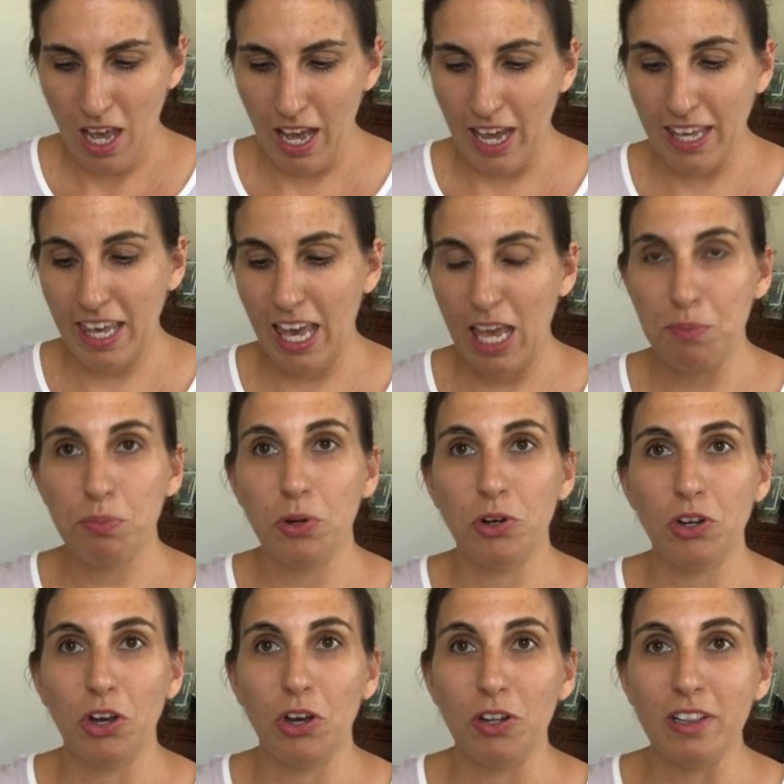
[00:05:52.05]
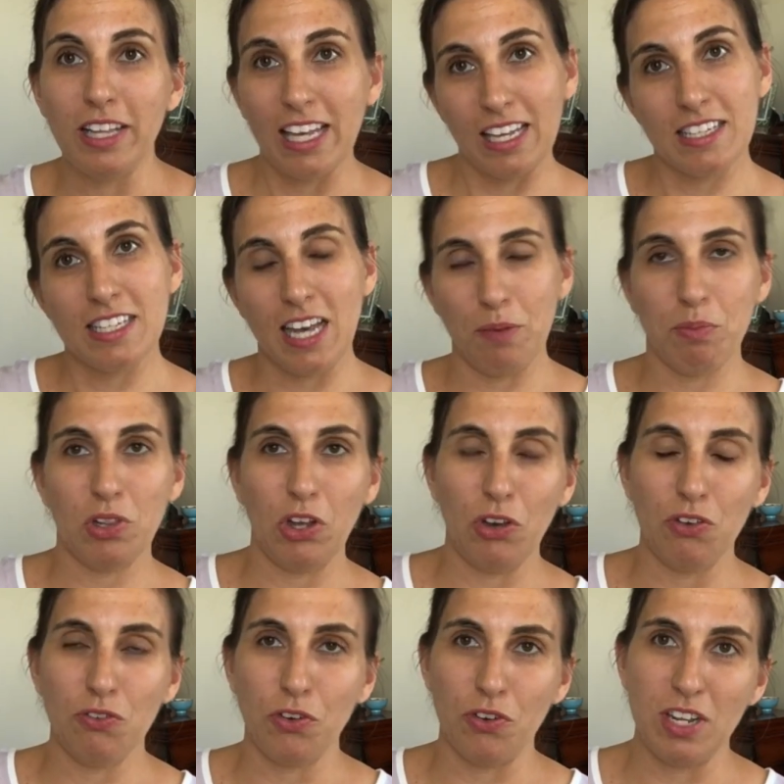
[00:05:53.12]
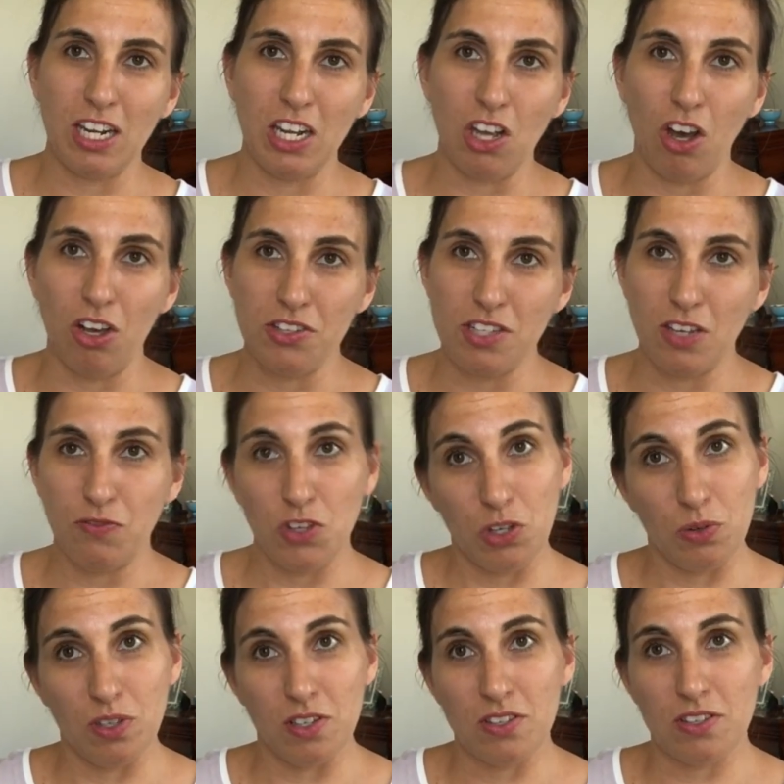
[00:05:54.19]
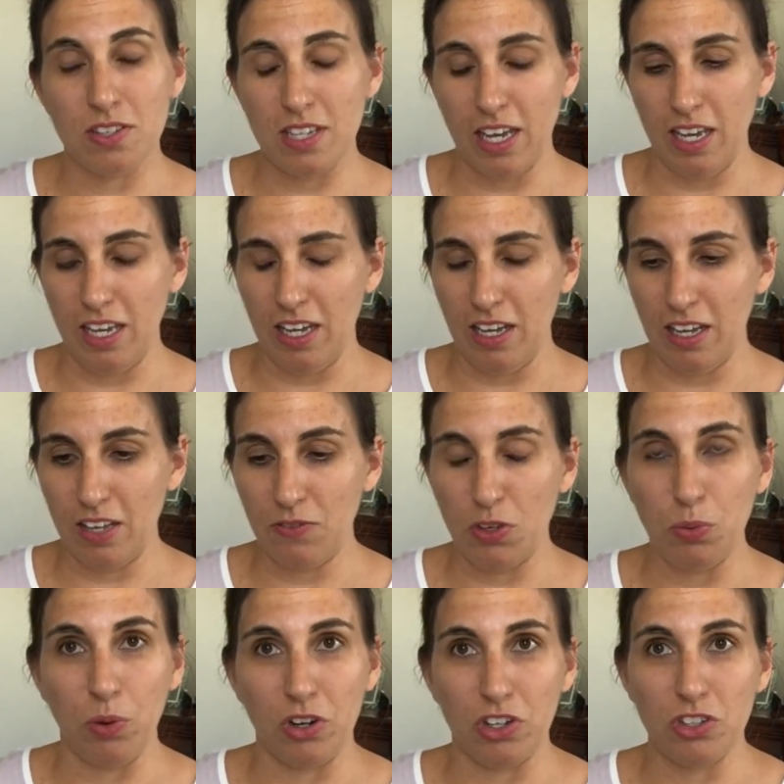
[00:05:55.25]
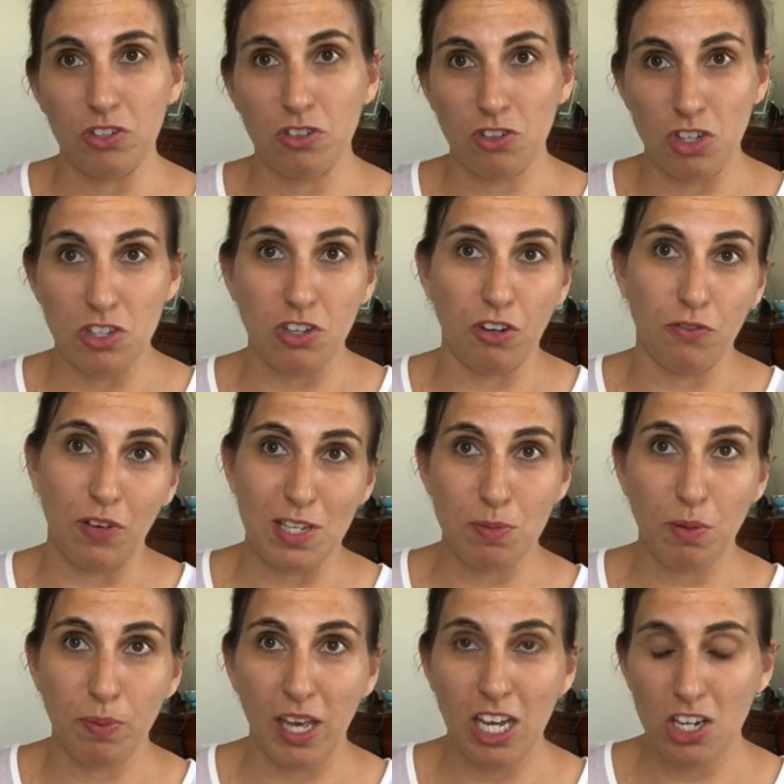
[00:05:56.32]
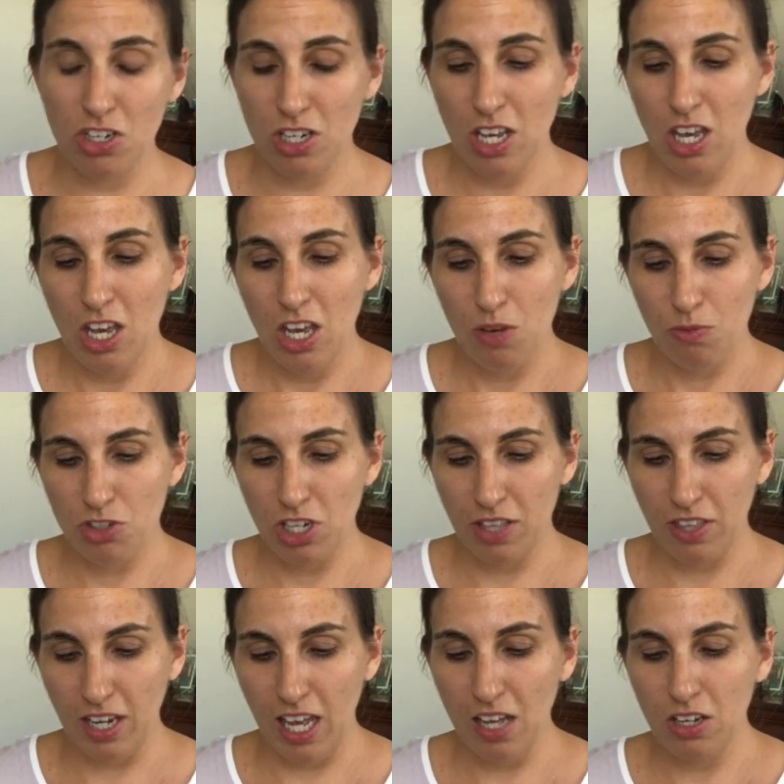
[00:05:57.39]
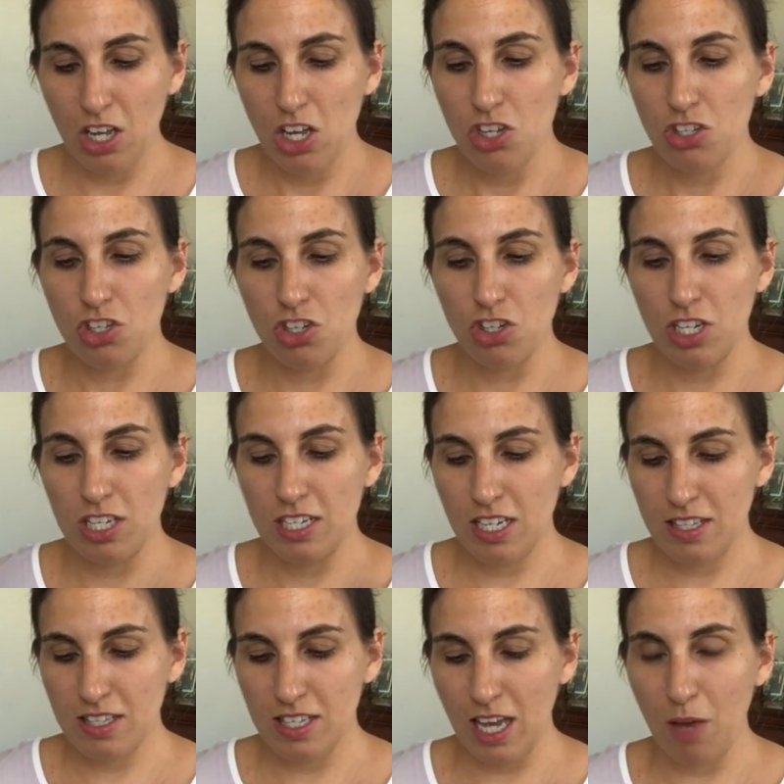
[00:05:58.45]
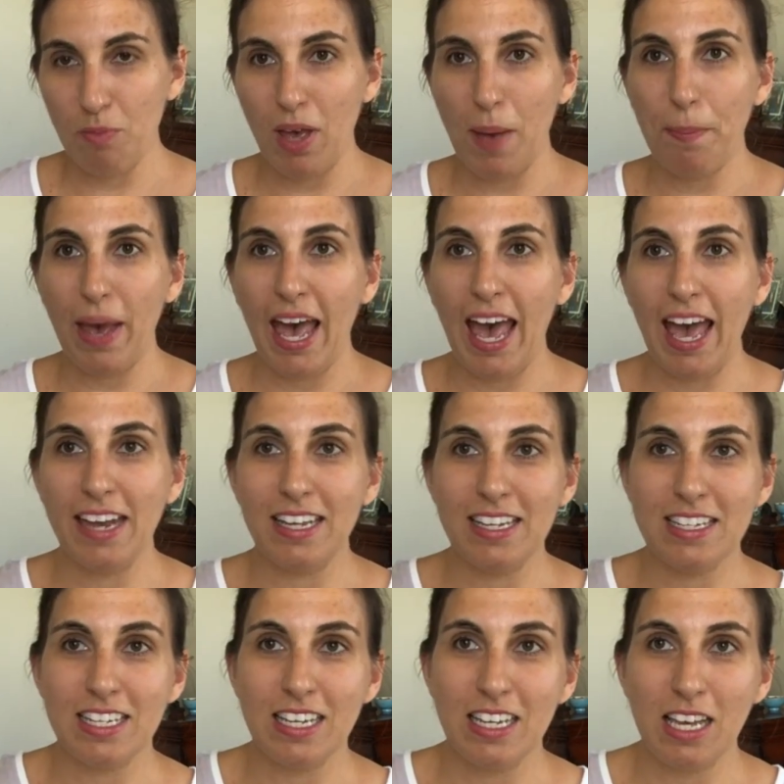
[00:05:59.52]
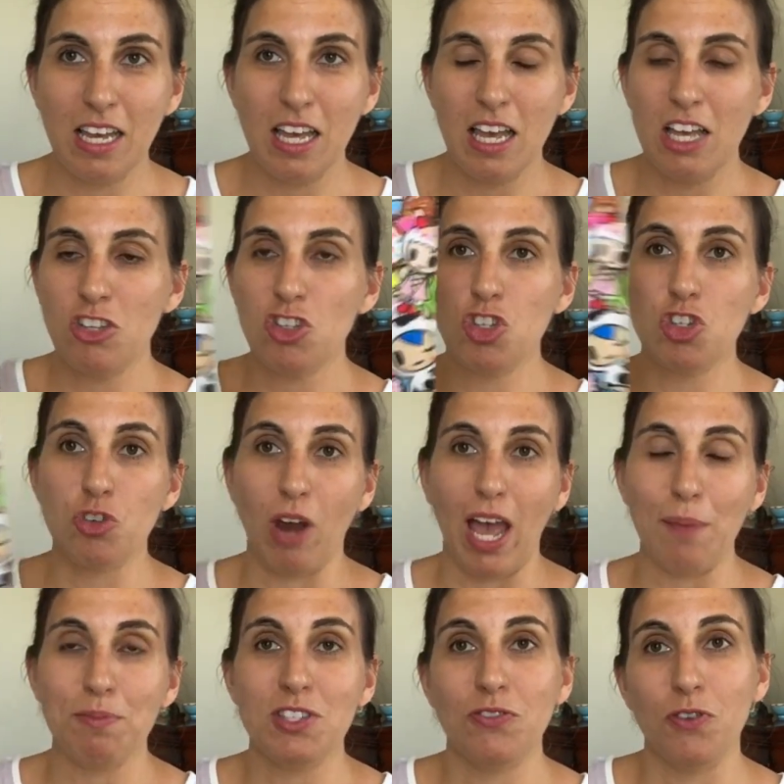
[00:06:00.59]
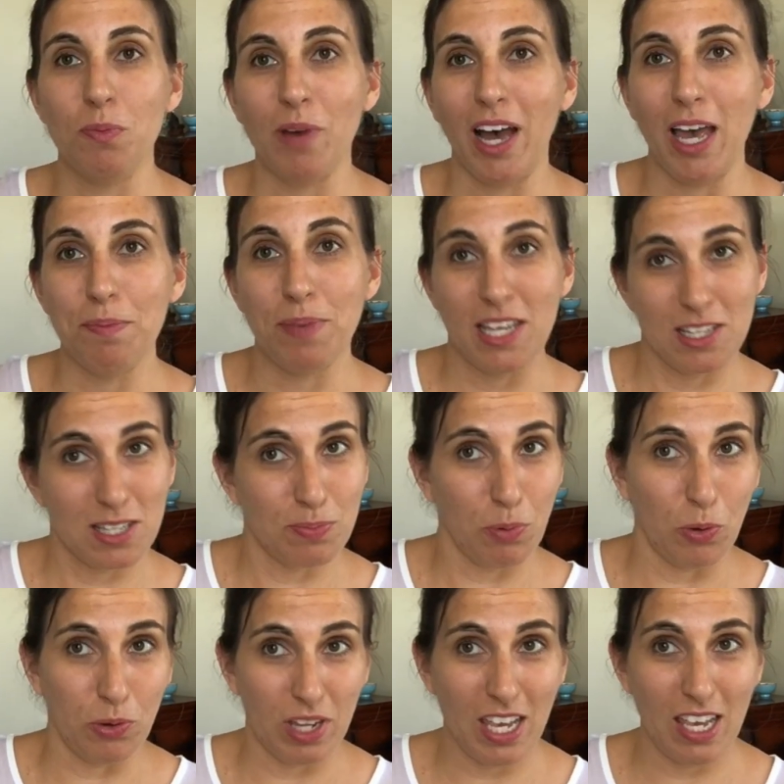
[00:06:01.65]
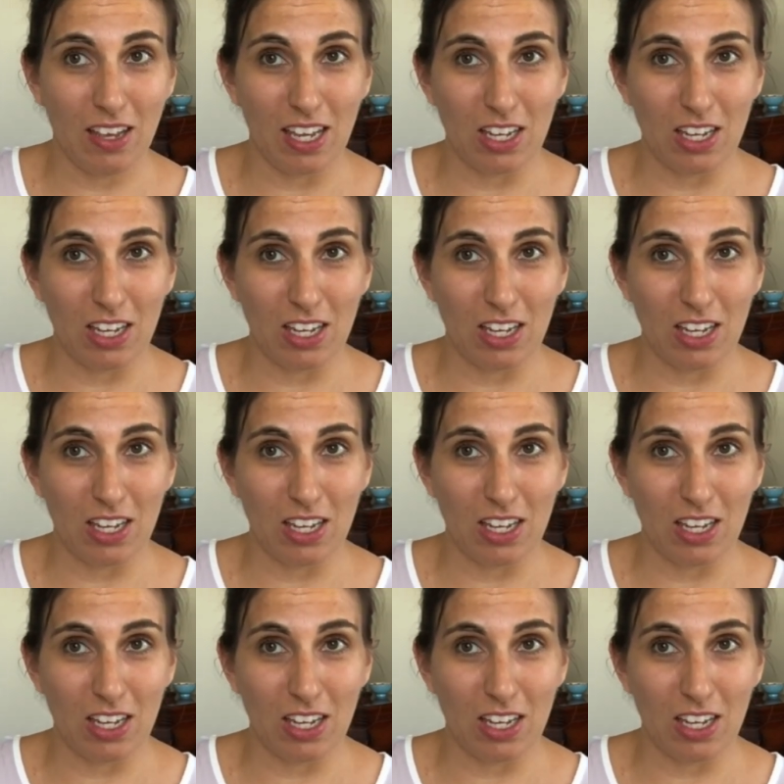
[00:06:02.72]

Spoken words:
I can put her link down below for any Aussie viewers if you want to. She's got a Facebook page. Check that out. So she did some padded straps for my Be Sporty